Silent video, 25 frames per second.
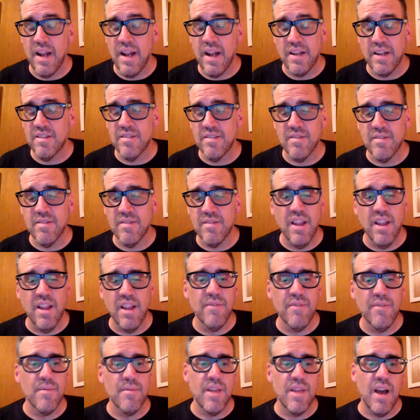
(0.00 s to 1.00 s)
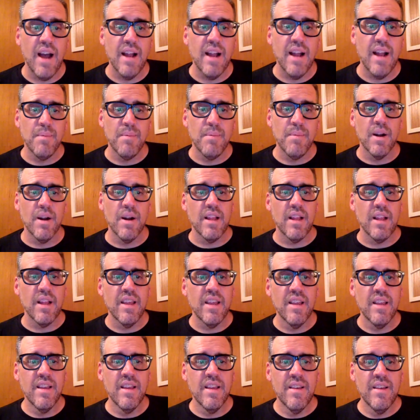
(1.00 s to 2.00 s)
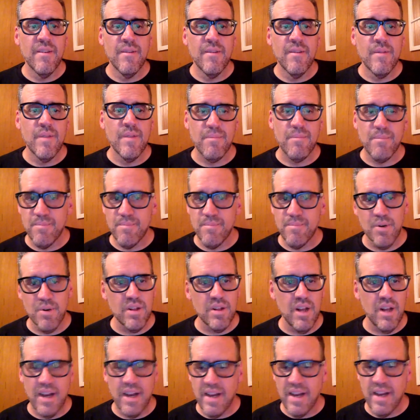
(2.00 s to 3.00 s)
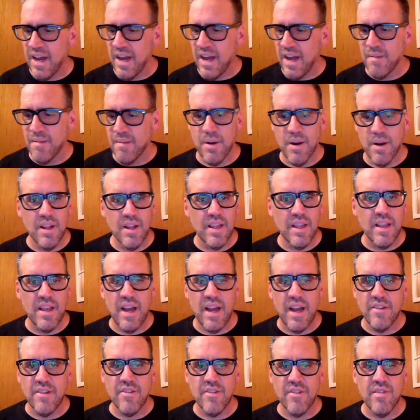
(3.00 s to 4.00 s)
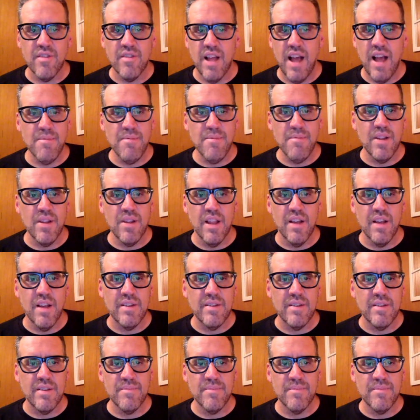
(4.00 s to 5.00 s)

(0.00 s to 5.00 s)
I love the Isla Barley, the Bruichladdich Isla Barley. I just absolutely love it.